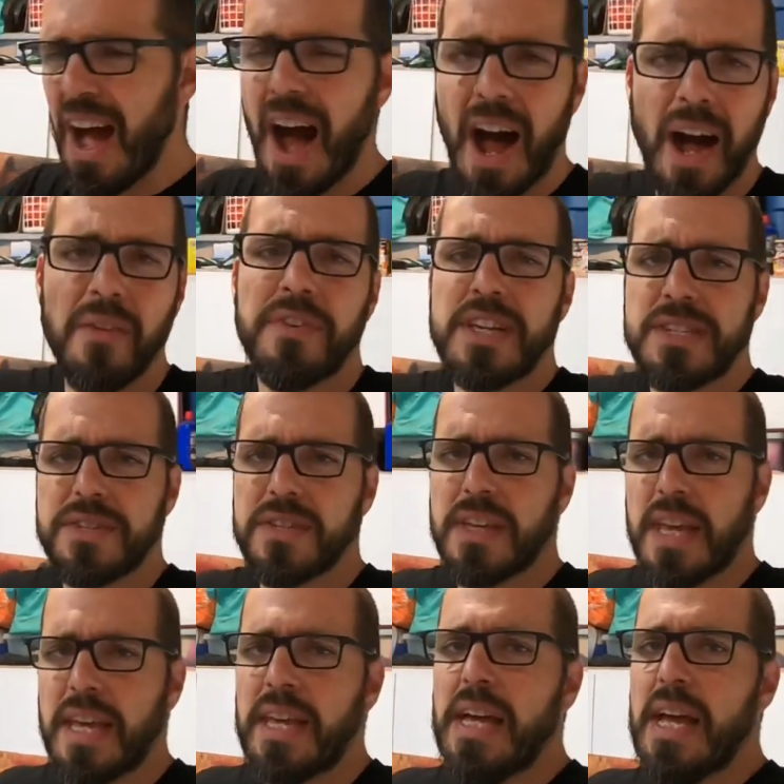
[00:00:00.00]

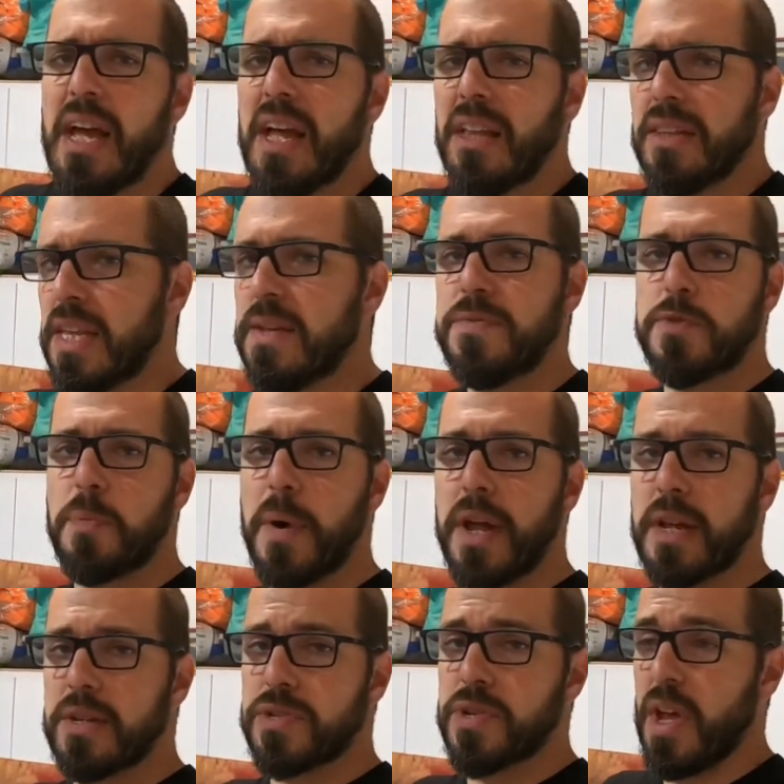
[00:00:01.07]
obviously, leaf
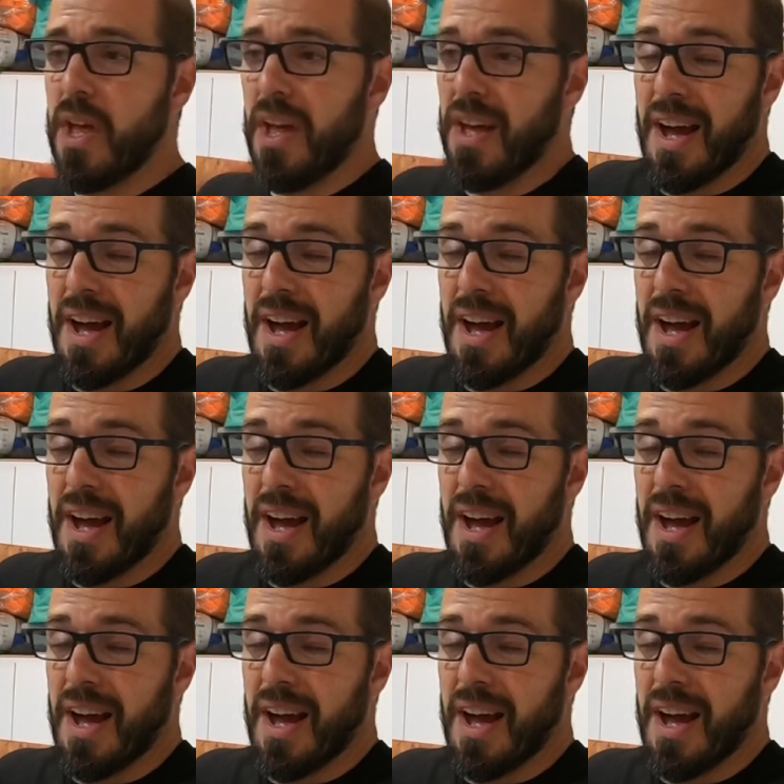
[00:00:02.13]
springs,